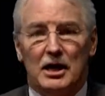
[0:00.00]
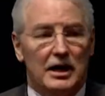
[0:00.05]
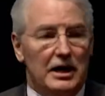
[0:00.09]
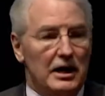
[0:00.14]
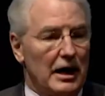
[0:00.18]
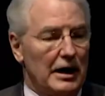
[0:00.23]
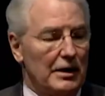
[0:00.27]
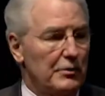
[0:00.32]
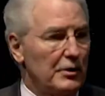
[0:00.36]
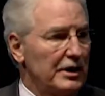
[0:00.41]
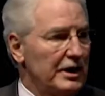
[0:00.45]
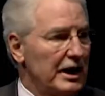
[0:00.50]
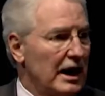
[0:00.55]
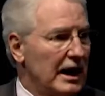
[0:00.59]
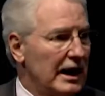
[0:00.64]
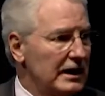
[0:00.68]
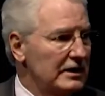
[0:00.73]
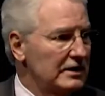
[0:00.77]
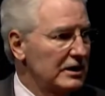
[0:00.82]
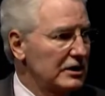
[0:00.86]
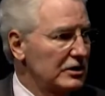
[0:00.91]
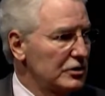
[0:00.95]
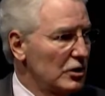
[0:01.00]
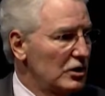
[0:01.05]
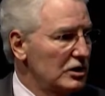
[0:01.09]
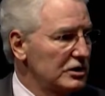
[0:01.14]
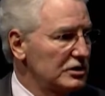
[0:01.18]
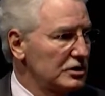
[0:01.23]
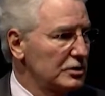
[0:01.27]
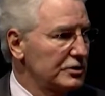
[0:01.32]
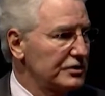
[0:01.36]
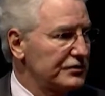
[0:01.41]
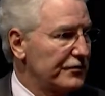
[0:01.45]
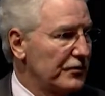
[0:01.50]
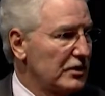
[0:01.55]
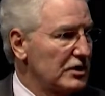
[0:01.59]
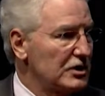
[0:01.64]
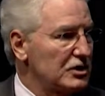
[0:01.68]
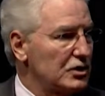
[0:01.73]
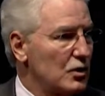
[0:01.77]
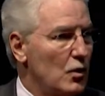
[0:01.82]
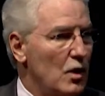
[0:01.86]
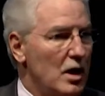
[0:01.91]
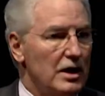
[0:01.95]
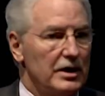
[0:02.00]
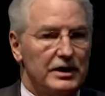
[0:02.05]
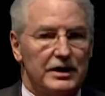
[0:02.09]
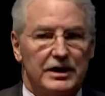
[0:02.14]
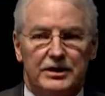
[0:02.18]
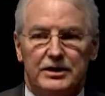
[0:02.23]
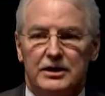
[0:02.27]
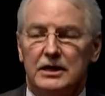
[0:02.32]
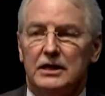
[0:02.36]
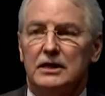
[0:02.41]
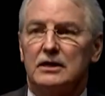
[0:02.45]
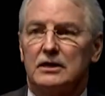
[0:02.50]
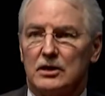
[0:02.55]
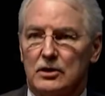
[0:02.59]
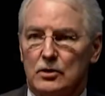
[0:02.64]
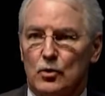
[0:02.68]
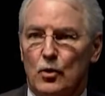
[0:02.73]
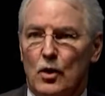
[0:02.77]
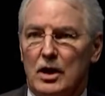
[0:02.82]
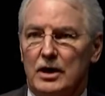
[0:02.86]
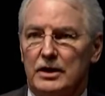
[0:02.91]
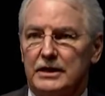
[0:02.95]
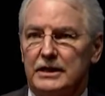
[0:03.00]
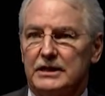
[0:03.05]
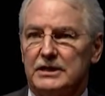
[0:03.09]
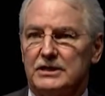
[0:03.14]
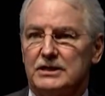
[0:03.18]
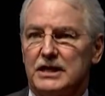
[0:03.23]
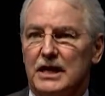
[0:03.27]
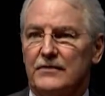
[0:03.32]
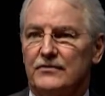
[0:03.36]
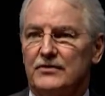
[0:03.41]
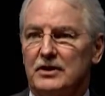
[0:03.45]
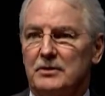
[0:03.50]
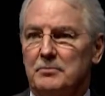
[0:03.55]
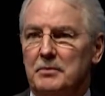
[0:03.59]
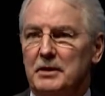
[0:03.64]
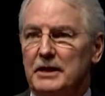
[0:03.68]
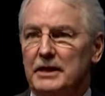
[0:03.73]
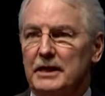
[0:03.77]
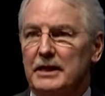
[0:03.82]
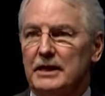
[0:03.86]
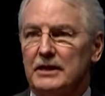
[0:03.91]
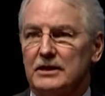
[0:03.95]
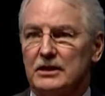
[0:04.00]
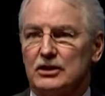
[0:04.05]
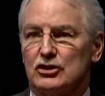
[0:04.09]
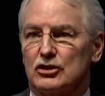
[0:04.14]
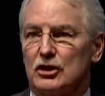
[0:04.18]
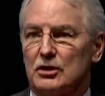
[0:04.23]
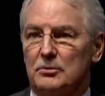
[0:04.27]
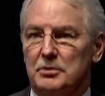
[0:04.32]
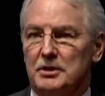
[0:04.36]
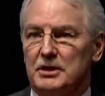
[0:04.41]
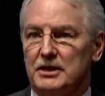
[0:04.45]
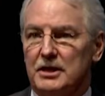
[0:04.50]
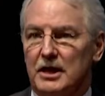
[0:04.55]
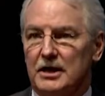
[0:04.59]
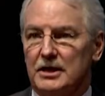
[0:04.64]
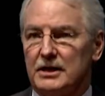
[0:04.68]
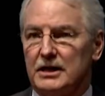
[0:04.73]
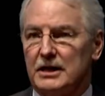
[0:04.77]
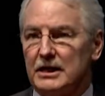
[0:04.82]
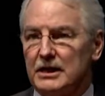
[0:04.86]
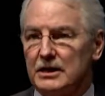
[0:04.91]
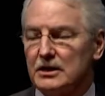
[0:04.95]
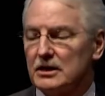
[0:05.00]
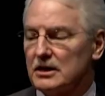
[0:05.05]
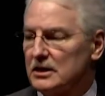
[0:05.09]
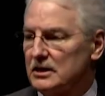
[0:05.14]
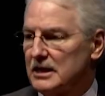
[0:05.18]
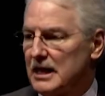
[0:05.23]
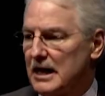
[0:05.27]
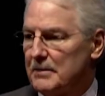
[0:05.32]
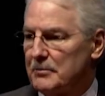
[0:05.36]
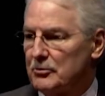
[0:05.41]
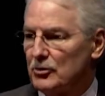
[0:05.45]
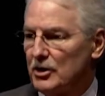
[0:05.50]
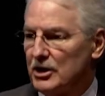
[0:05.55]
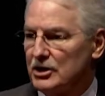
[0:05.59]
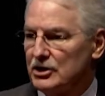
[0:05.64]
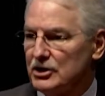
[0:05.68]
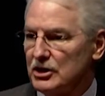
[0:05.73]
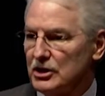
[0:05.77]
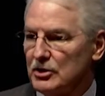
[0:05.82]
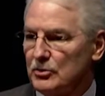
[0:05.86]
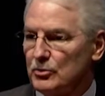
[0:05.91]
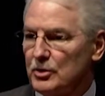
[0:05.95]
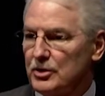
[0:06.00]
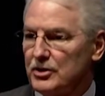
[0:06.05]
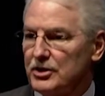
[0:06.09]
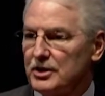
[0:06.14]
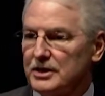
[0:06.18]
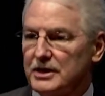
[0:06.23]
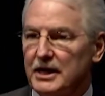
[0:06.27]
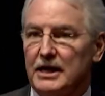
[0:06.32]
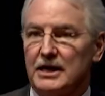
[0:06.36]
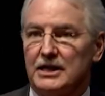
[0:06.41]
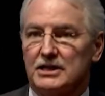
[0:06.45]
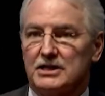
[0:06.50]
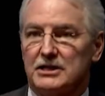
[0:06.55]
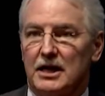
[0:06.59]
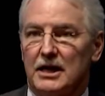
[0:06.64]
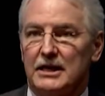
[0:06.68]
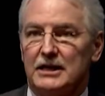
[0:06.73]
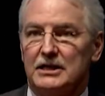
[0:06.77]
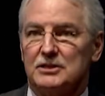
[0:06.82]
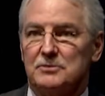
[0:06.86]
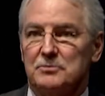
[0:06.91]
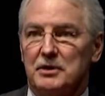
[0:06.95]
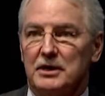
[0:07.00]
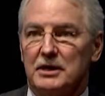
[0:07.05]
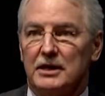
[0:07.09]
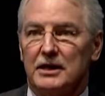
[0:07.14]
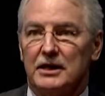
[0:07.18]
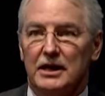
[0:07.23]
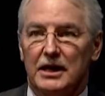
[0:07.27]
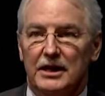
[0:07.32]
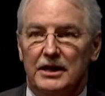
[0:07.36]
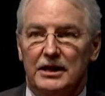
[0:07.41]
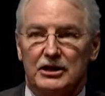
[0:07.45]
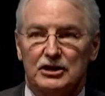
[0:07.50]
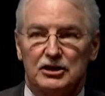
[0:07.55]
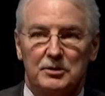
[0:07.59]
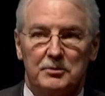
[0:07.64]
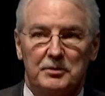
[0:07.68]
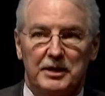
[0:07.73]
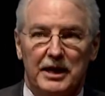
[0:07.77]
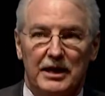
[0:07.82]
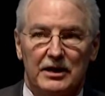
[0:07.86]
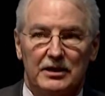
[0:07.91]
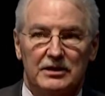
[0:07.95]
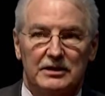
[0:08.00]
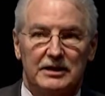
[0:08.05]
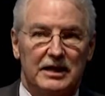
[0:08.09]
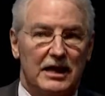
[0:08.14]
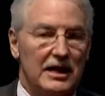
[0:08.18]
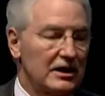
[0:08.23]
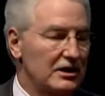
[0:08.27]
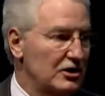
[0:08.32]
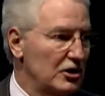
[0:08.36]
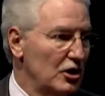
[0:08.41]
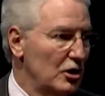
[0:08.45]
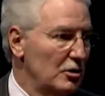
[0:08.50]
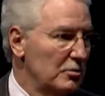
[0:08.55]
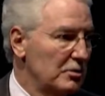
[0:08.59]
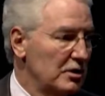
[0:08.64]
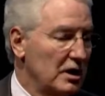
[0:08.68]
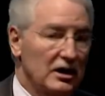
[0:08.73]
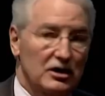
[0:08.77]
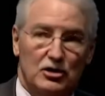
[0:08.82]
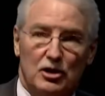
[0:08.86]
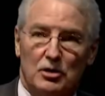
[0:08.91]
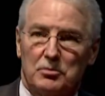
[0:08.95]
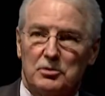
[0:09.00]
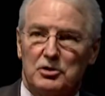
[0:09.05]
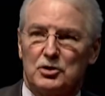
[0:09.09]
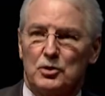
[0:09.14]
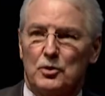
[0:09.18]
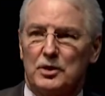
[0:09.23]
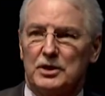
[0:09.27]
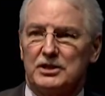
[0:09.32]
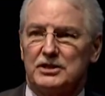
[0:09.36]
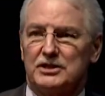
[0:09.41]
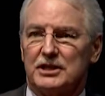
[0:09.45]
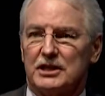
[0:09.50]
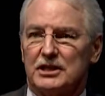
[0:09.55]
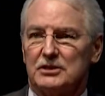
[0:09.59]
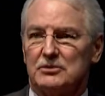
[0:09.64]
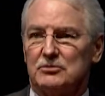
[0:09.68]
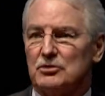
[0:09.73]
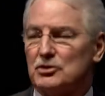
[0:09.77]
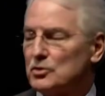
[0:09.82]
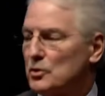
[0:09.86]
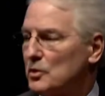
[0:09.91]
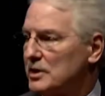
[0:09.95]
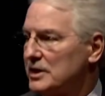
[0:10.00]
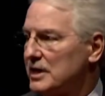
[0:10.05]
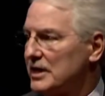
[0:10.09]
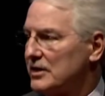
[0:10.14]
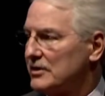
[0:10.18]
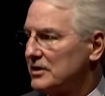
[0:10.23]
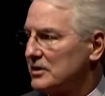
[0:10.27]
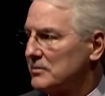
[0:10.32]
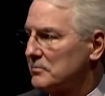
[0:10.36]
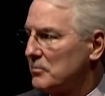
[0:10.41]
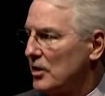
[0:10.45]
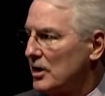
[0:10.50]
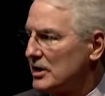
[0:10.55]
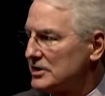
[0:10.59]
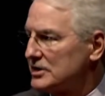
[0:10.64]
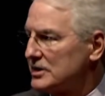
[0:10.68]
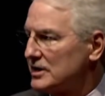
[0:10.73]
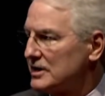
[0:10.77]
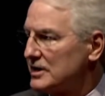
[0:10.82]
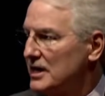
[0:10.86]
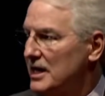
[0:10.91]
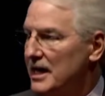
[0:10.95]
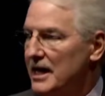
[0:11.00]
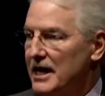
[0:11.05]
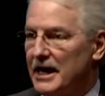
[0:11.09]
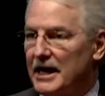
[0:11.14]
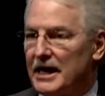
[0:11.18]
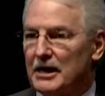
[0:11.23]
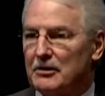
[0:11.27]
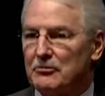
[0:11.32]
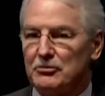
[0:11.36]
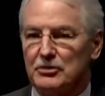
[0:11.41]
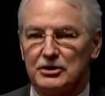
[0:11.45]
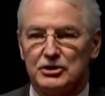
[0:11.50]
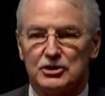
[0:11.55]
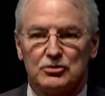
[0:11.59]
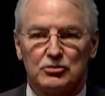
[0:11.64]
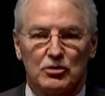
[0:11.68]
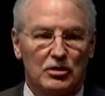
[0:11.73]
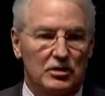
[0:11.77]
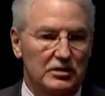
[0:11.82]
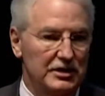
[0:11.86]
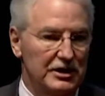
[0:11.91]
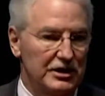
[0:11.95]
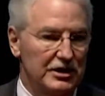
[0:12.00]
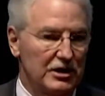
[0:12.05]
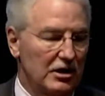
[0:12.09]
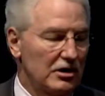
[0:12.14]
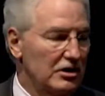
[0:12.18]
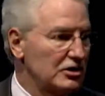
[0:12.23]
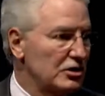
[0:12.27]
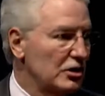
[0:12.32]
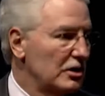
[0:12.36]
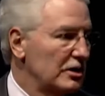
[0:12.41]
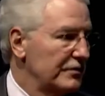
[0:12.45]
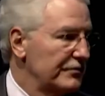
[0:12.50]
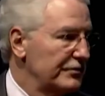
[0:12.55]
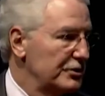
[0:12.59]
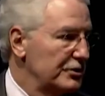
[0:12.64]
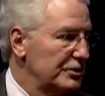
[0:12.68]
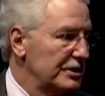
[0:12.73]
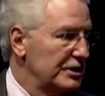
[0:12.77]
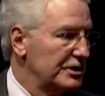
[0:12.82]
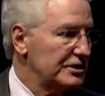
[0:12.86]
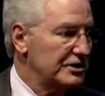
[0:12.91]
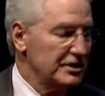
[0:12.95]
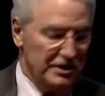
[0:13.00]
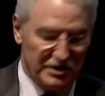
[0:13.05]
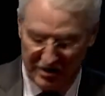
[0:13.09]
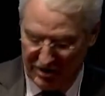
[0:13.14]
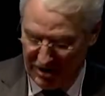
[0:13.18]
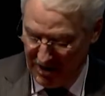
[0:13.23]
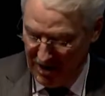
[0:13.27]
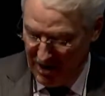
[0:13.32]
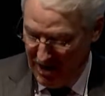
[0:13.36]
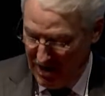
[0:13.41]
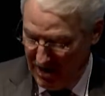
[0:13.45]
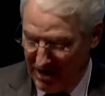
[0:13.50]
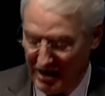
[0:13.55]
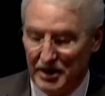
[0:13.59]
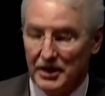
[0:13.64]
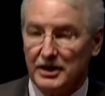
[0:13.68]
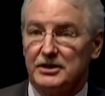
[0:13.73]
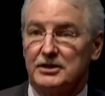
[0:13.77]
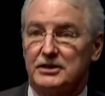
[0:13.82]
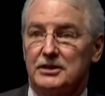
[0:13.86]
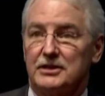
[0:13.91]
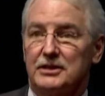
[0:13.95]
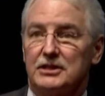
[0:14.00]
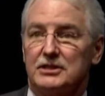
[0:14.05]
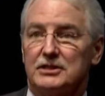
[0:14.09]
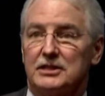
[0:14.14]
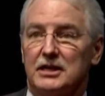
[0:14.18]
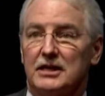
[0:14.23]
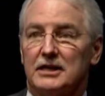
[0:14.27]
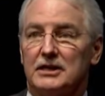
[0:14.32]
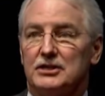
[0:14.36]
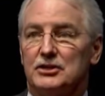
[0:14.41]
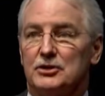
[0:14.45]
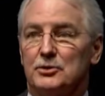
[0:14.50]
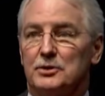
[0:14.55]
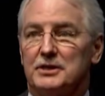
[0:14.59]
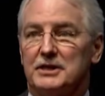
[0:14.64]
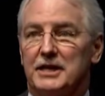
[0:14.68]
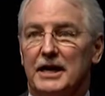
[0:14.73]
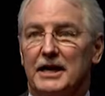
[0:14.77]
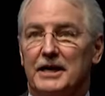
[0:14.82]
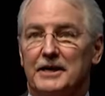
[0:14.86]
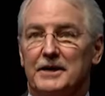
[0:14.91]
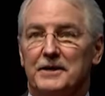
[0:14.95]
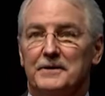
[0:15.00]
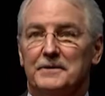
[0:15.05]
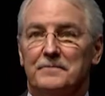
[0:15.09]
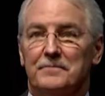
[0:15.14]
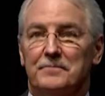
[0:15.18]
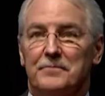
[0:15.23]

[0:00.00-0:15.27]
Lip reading: I wanted to highlight also, as far as quality, the quality and safety meeting that's going to be done in collaboration with the data science meeting that's going to be held in October 26th through 28th in Boston, and I really strongly encourage all of you to consider this to attend.